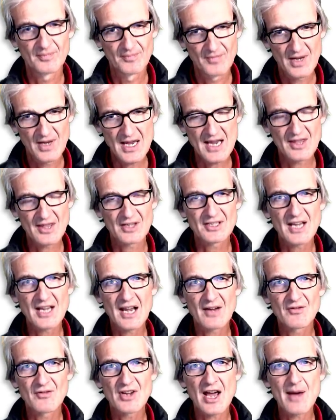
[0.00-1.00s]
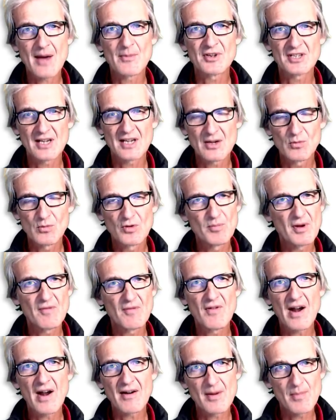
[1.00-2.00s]
Here the 10 of diamonds lead would be
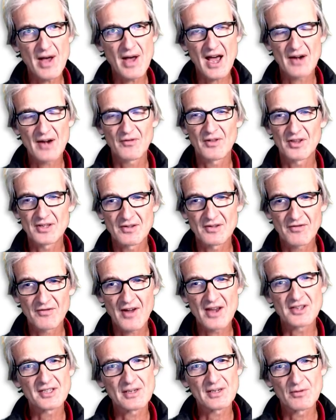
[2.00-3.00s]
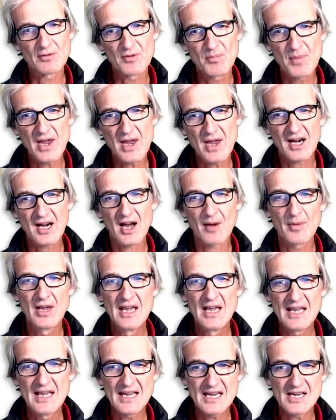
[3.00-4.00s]
very bad for the defence. It would pick up
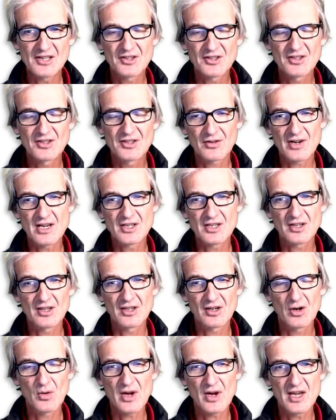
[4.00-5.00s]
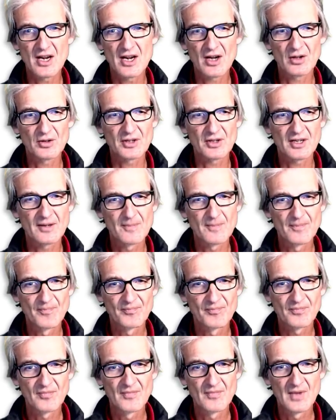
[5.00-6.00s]
East's 3 to the Queen holding.
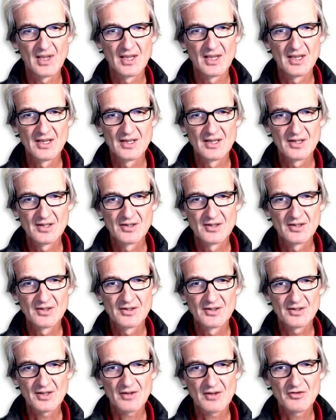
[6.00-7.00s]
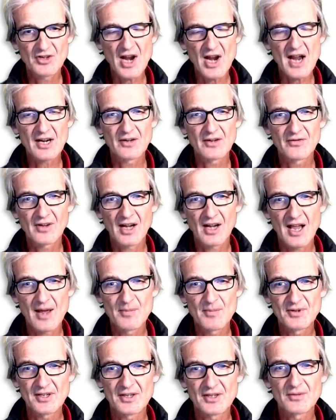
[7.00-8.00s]
So Jack of
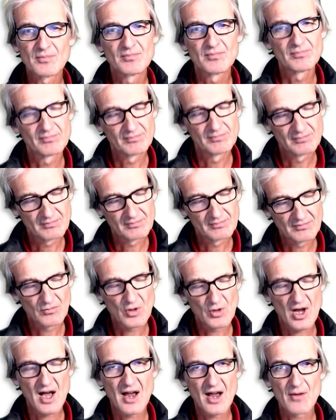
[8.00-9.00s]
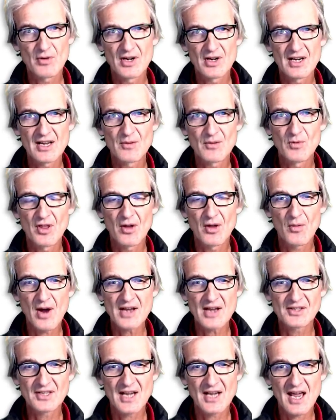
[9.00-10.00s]
clubs is what I would lead with the
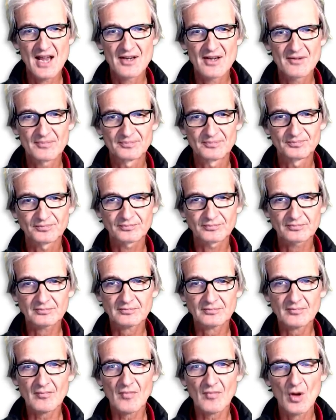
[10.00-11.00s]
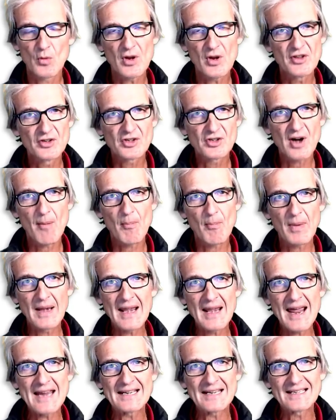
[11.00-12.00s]
West hand, with trump
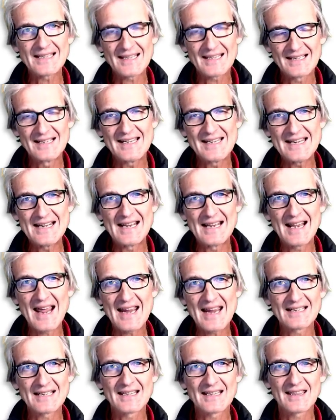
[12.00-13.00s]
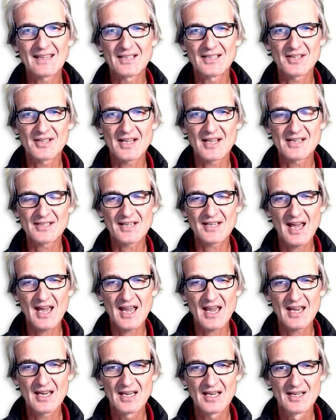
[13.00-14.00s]
length, lead length, as they say.